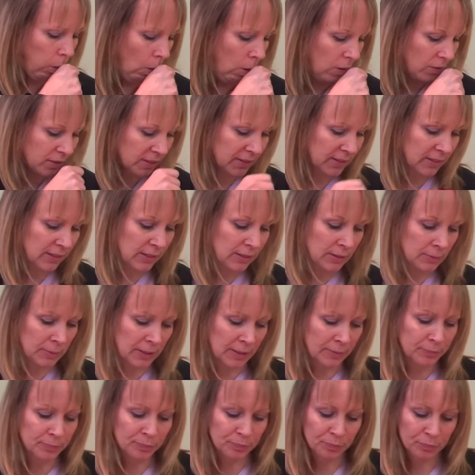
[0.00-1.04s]
Excuse
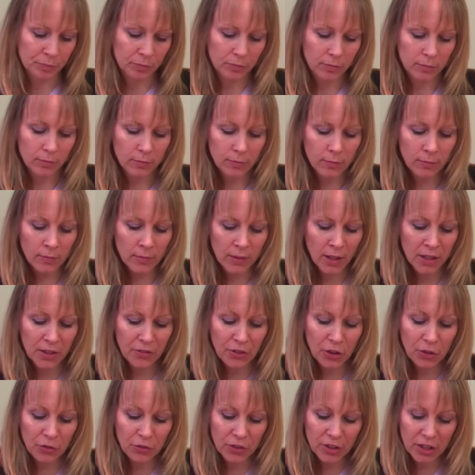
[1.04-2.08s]
me.
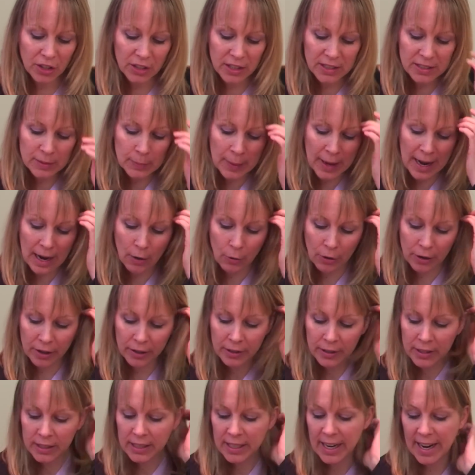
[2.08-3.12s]
If you feel this
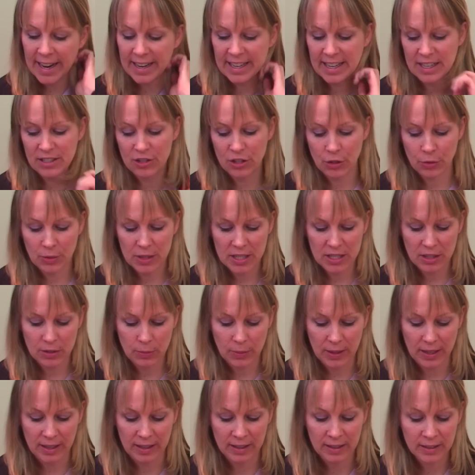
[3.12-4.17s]
power and enter
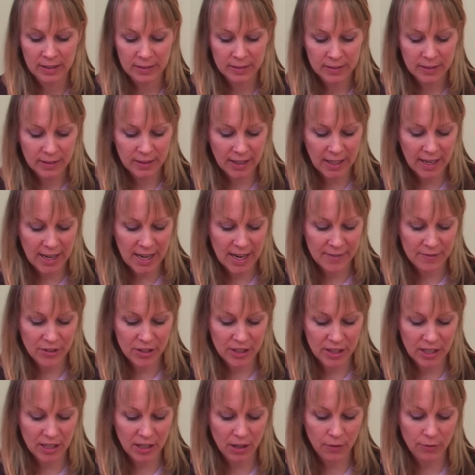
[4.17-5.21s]
into it, then
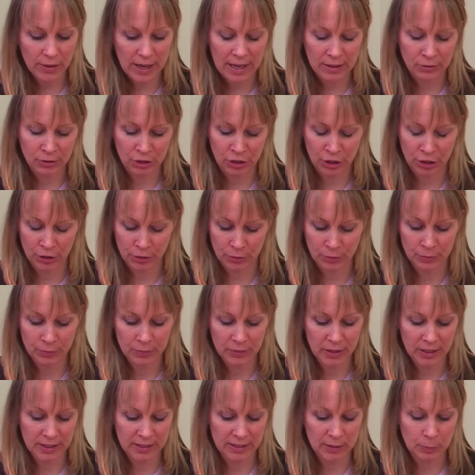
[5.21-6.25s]
everything around you
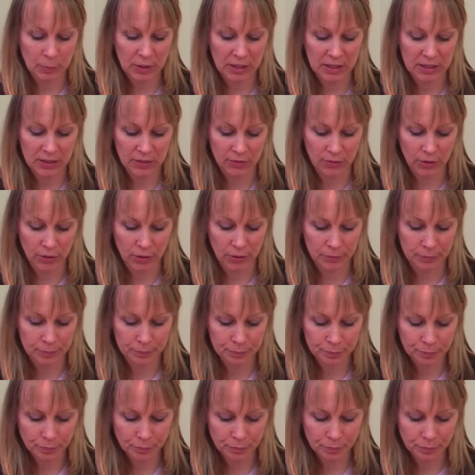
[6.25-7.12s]
is peaceful.